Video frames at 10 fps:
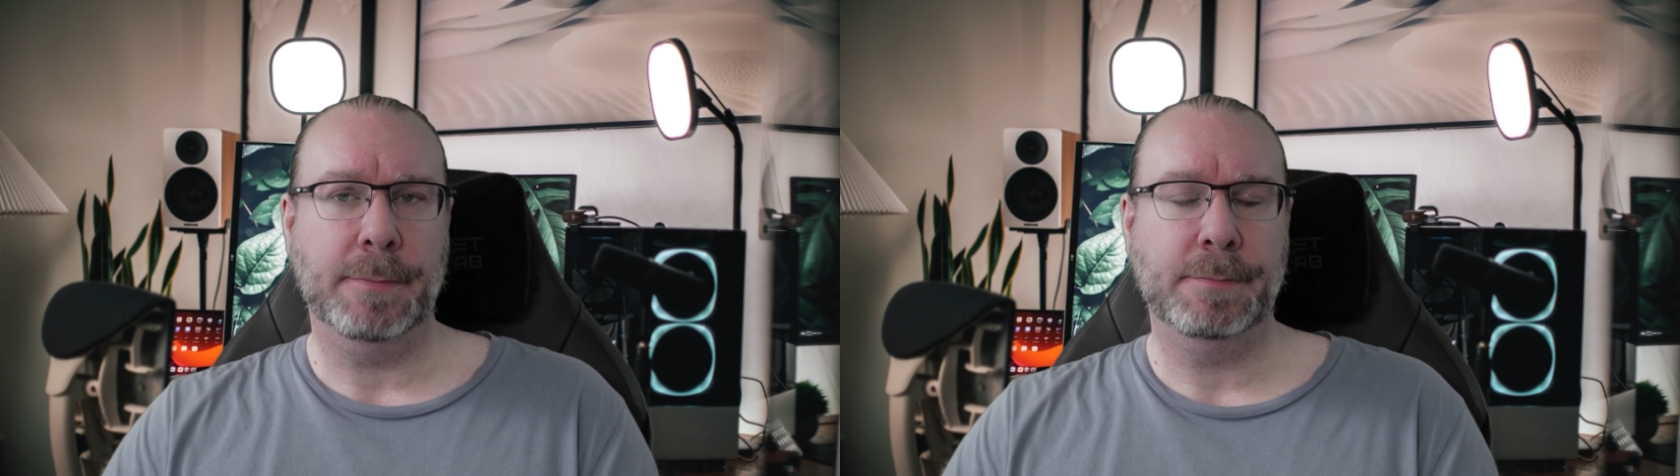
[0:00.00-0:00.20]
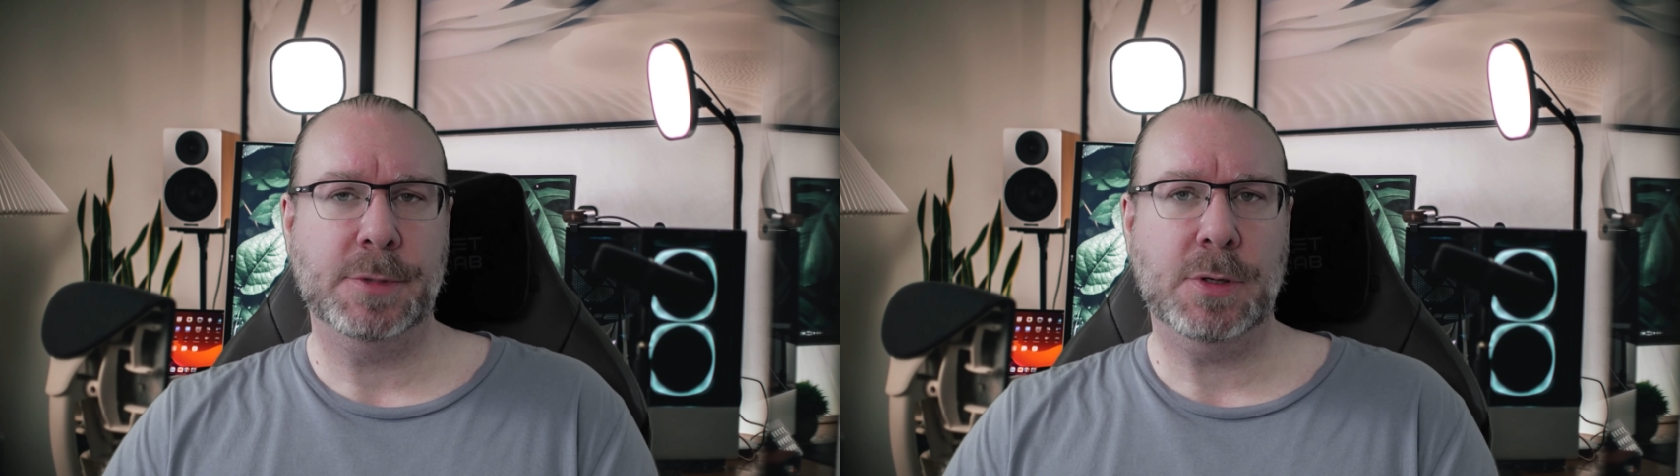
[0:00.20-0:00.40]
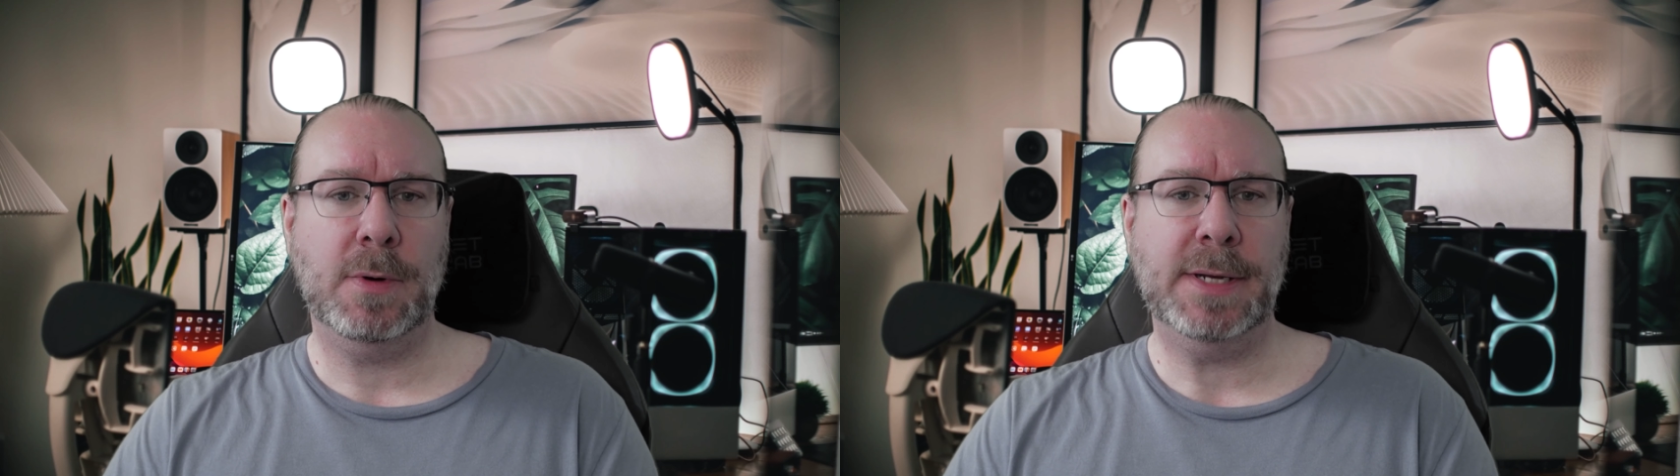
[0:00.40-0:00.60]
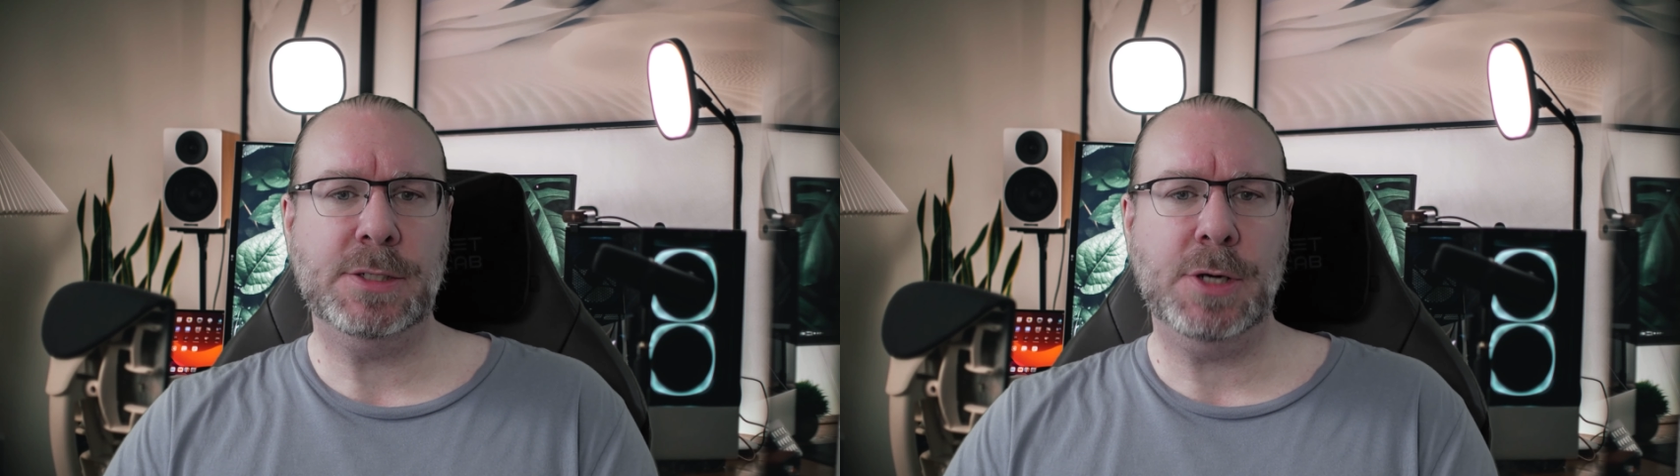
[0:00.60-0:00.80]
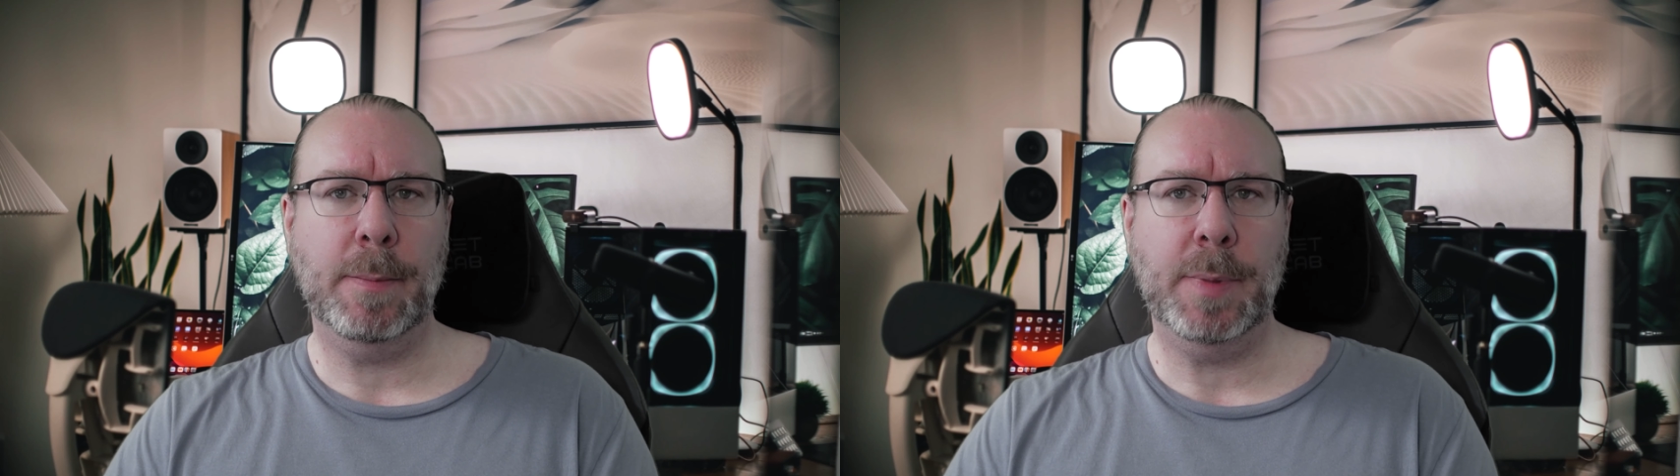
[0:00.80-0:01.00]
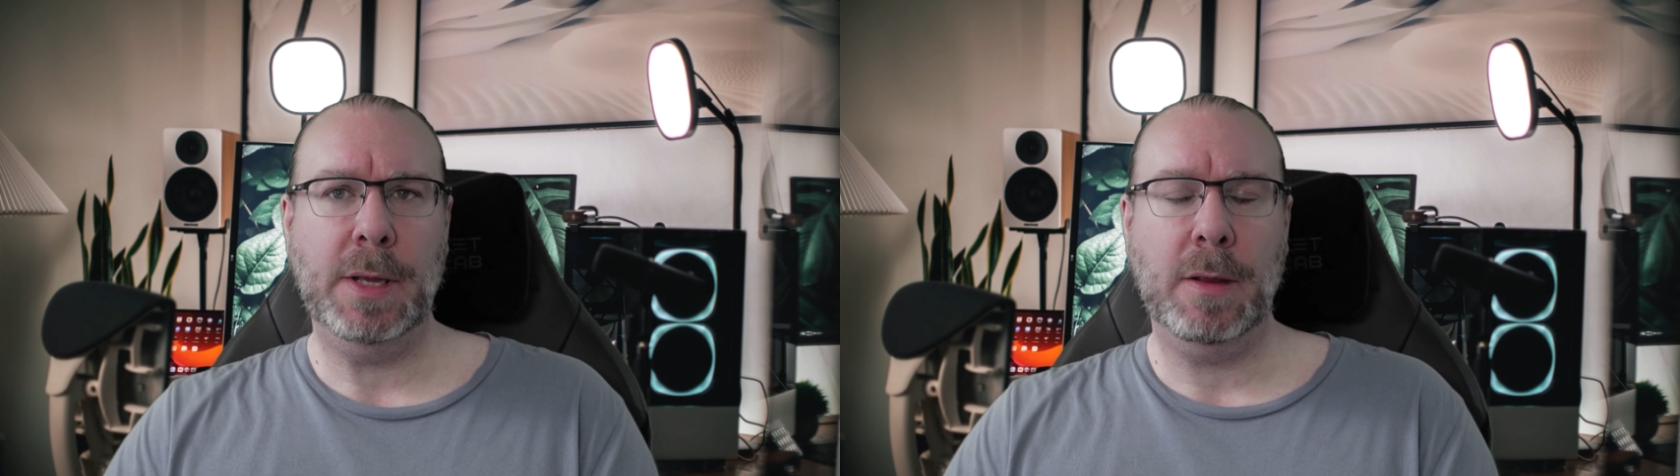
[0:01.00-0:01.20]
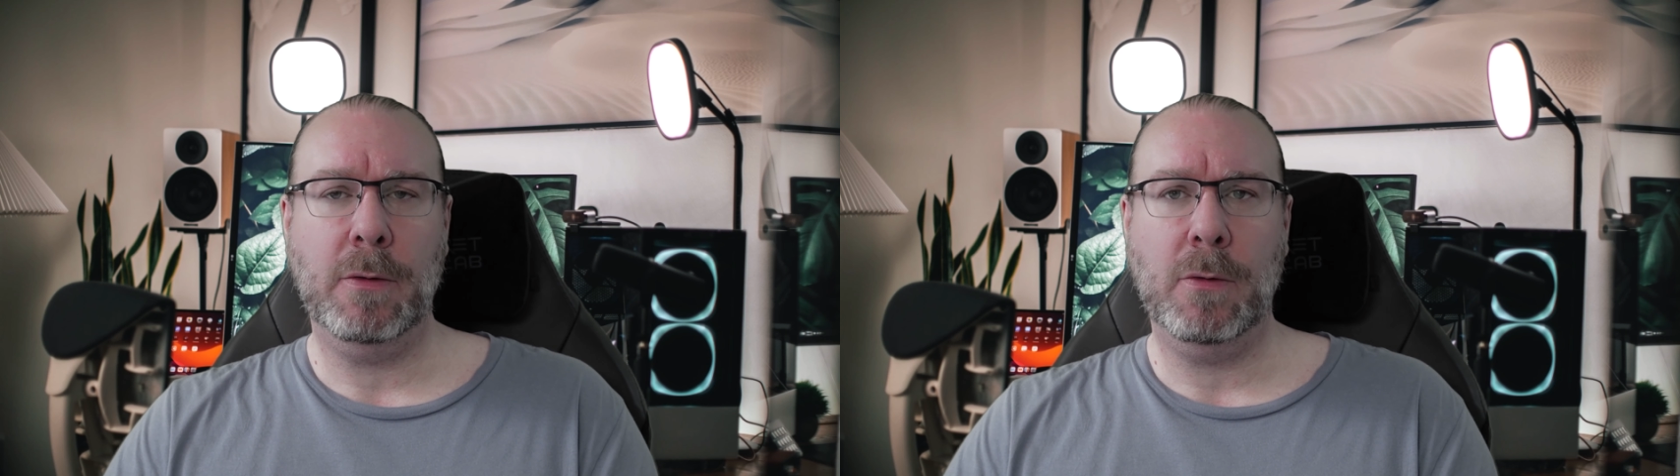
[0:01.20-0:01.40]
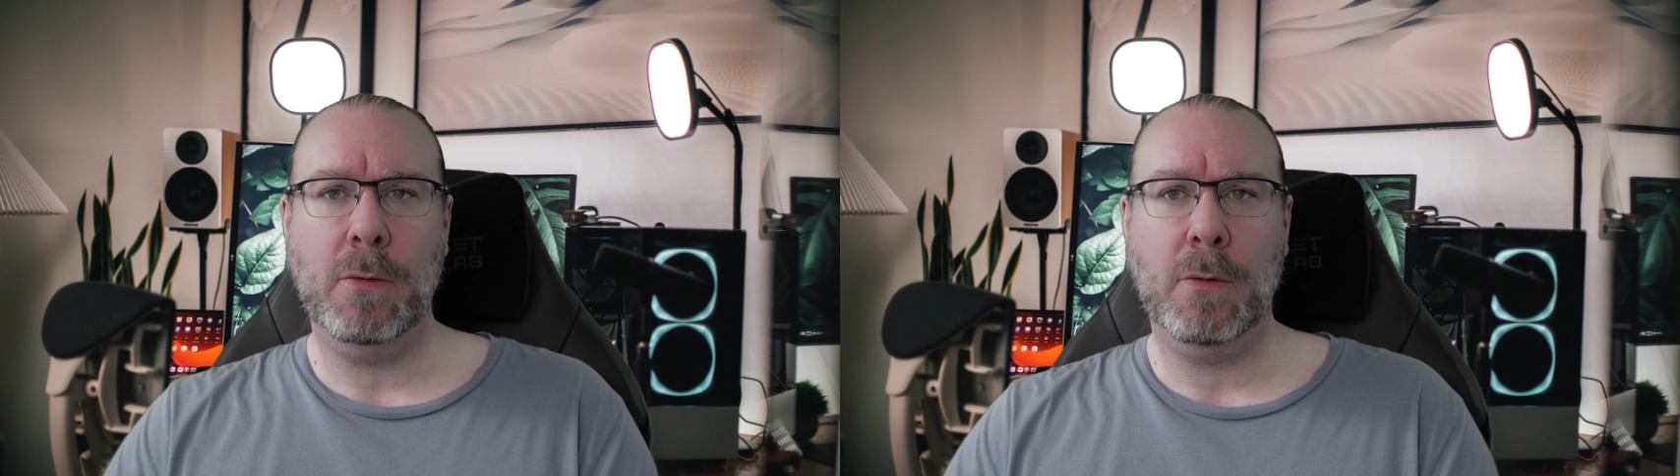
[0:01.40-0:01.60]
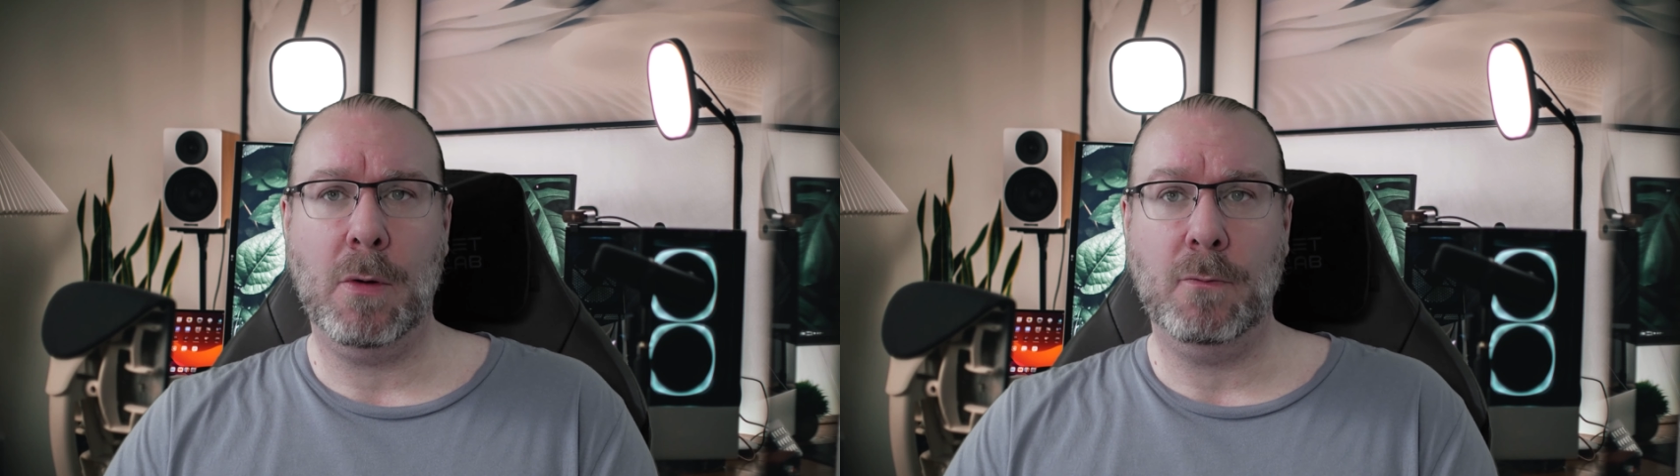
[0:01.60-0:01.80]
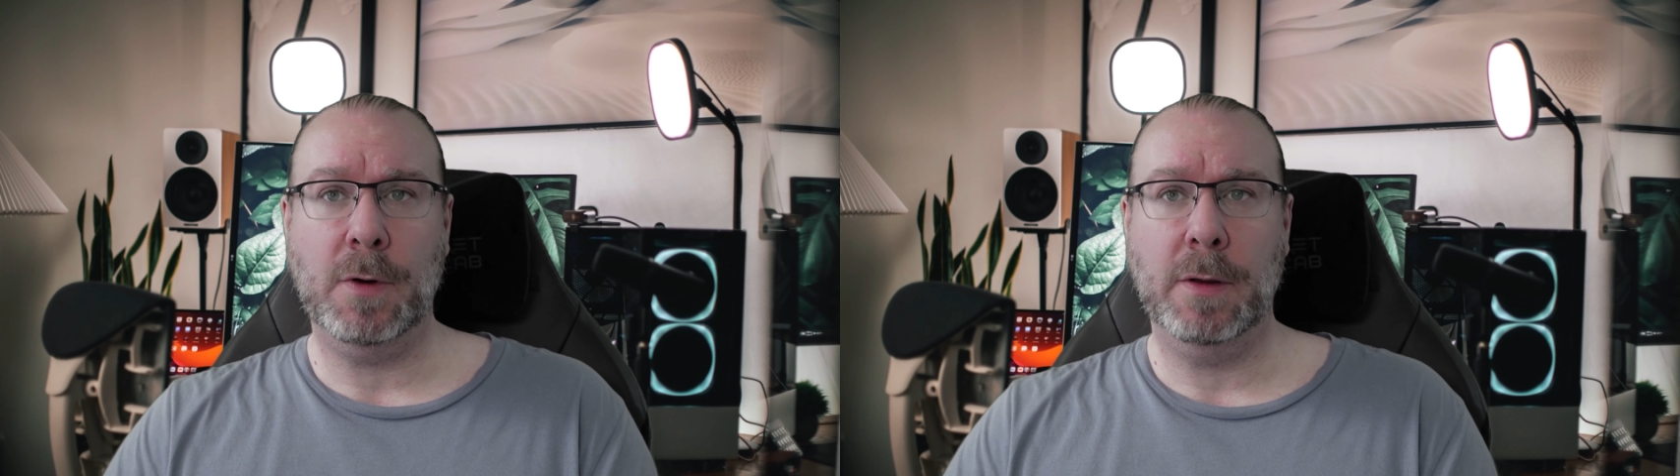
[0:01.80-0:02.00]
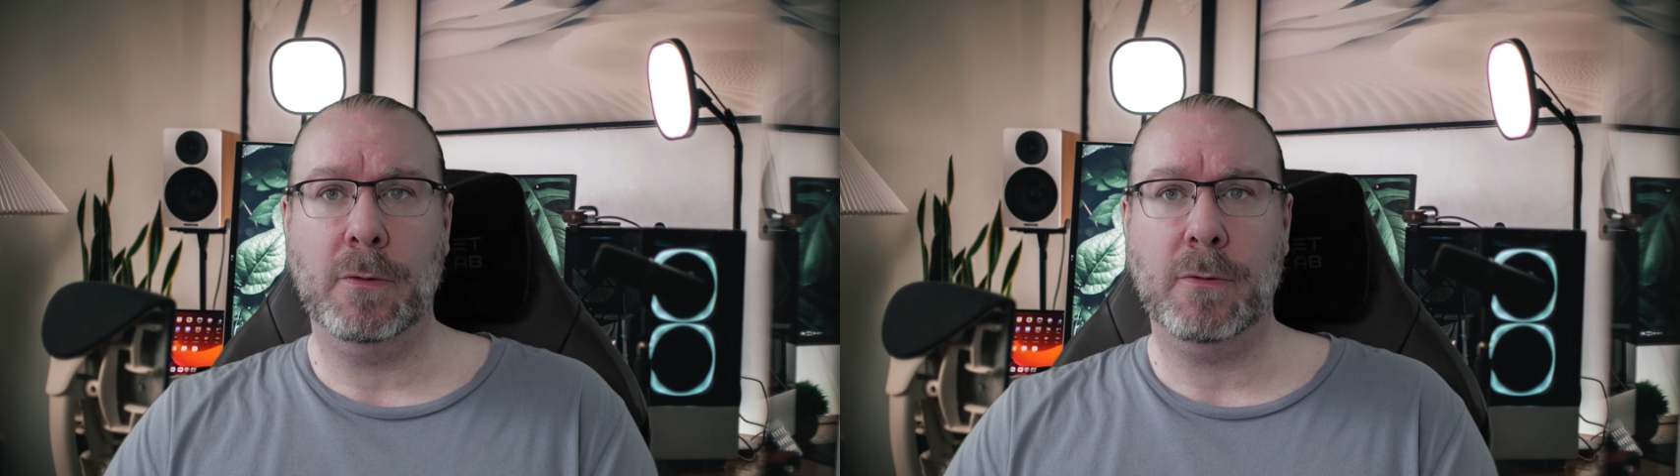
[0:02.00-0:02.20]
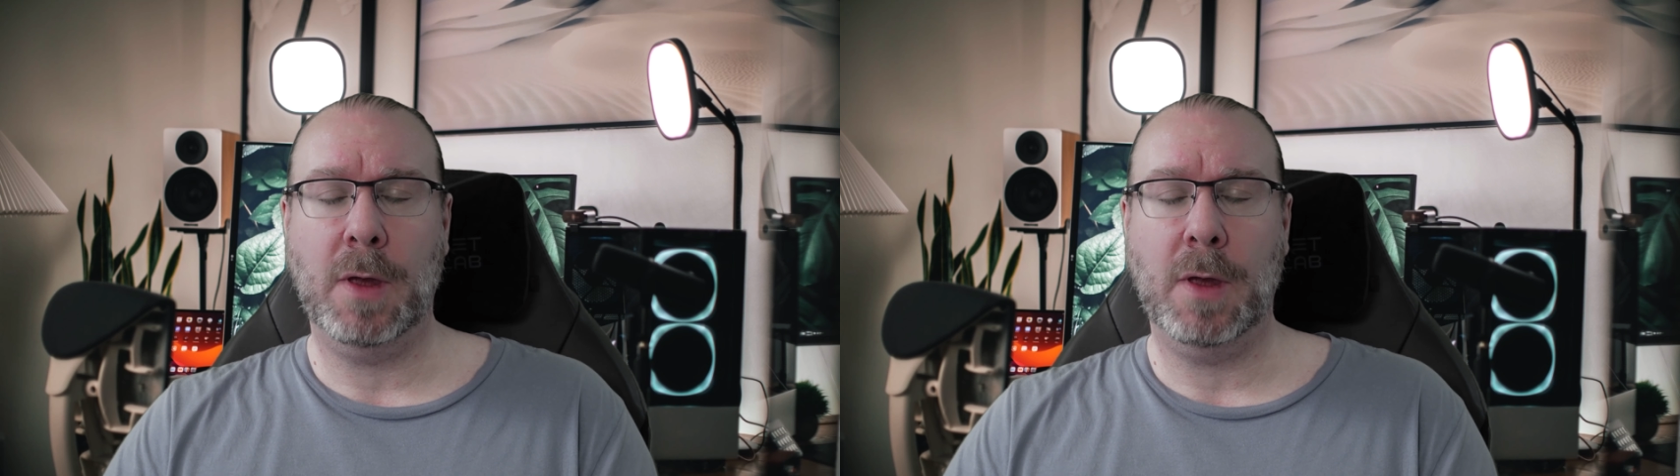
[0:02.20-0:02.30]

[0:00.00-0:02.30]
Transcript: So let's jump into Confluence